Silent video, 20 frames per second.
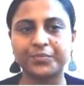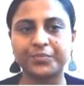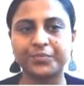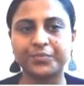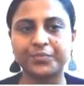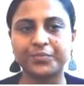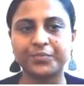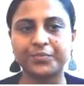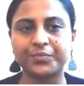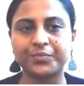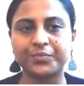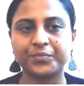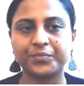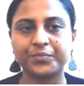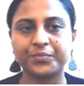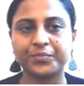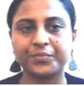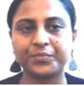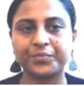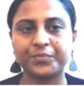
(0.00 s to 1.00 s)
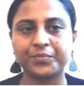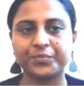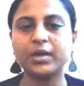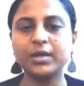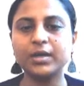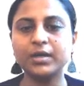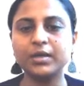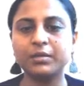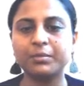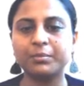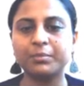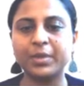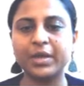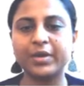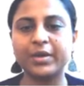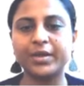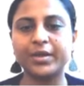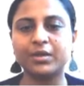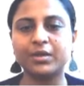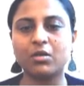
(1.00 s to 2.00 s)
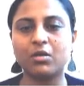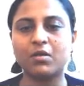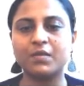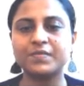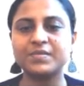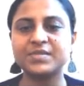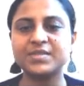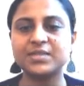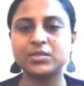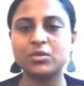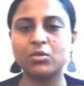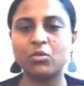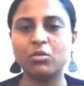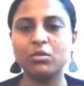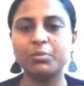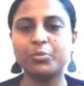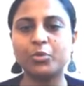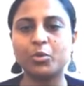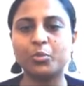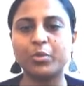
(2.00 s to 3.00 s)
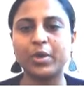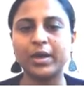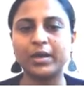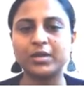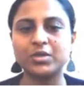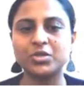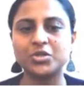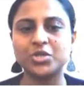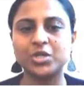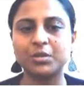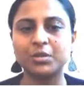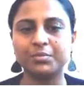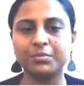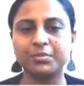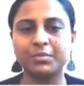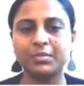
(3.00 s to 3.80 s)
A very important merit of sole proprietorship